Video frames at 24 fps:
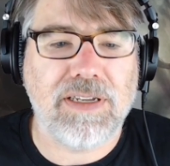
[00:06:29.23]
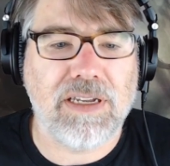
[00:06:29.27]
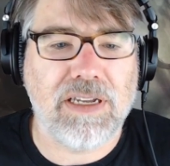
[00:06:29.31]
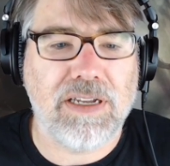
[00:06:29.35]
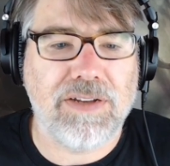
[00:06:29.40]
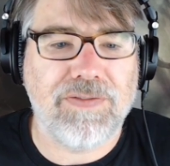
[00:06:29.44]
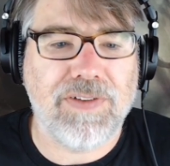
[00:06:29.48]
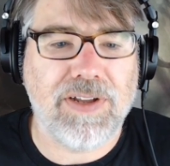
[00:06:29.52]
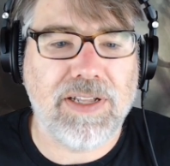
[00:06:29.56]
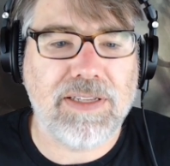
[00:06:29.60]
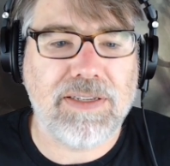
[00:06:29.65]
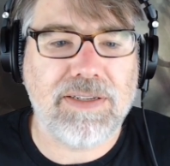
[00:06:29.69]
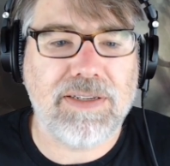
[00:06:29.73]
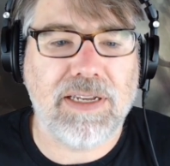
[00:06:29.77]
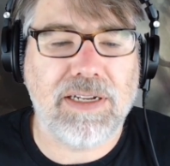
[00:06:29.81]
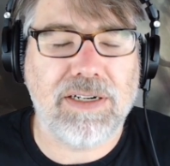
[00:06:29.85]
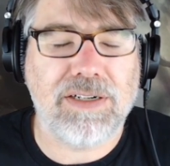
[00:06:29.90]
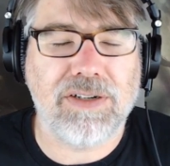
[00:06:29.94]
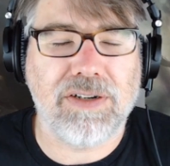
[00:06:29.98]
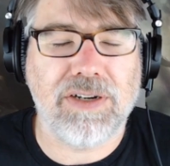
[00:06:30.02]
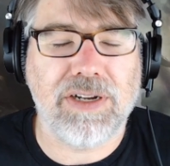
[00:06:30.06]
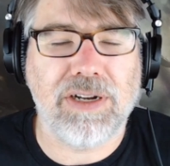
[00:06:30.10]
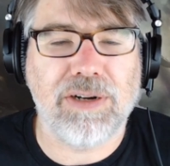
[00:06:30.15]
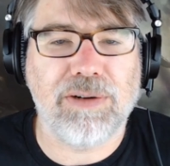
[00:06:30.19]
Event
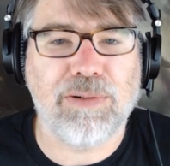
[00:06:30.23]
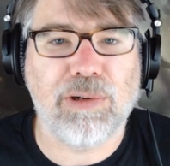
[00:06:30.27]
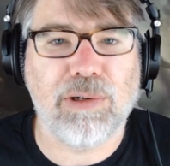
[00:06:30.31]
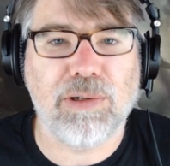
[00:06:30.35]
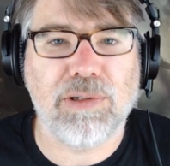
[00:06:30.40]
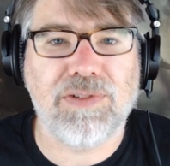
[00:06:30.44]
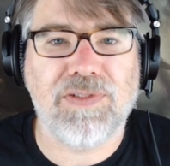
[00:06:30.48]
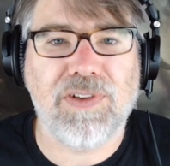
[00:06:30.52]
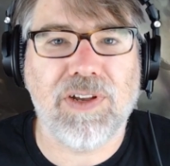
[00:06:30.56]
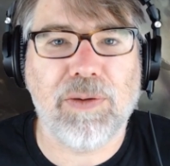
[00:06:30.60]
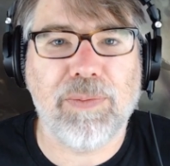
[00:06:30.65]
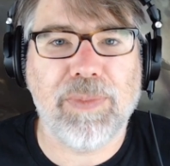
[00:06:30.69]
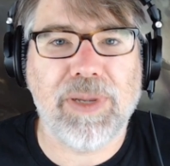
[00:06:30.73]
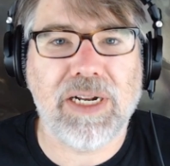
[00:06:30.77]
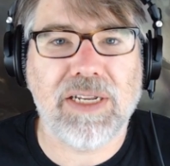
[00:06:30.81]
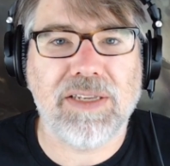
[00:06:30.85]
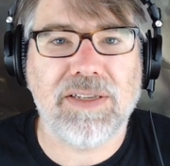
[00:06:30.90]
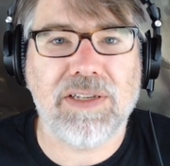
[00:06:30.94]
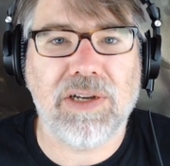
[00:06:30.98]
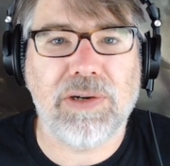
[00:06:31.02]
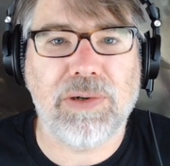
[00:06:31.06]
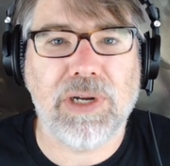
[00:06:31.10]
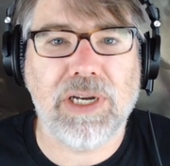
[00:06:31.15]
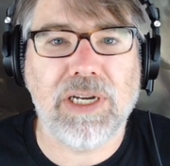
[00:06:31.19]
Center in Roseville,
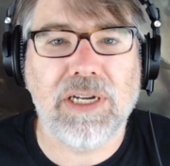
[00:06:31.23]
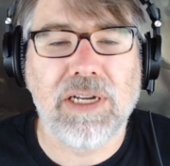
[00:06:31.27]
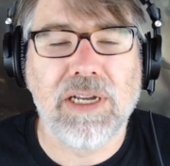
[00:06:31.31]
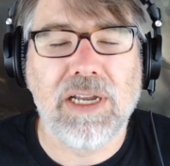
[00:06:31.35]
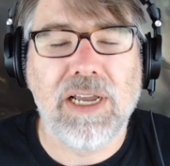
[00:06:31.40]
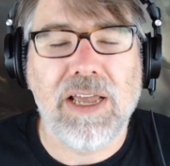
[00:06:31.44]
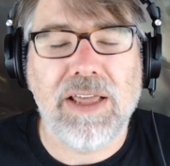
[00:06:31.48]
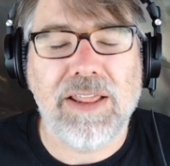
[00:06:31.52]
Minnesota.